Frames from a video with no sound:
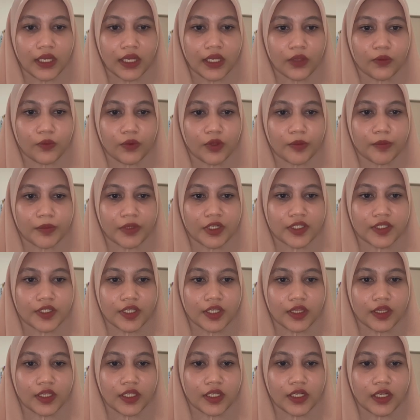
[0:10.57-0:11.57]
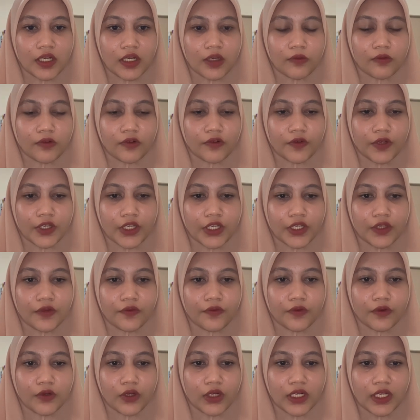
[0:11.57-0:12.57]
I will be presenting our finding
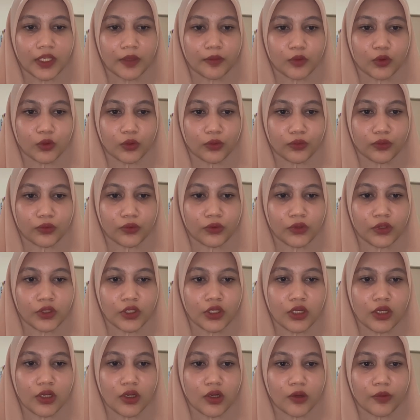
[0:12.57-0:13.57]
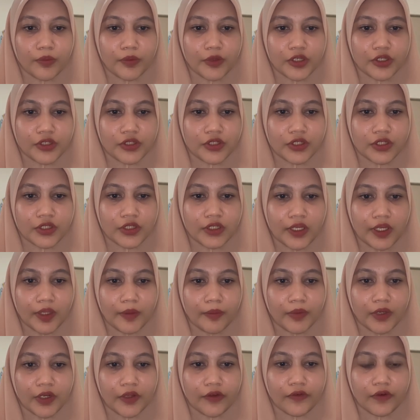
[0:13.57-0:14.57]
for Lab 2, Operational
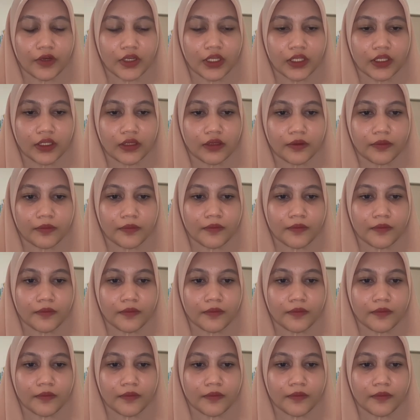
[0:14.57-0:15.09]
Amplifier.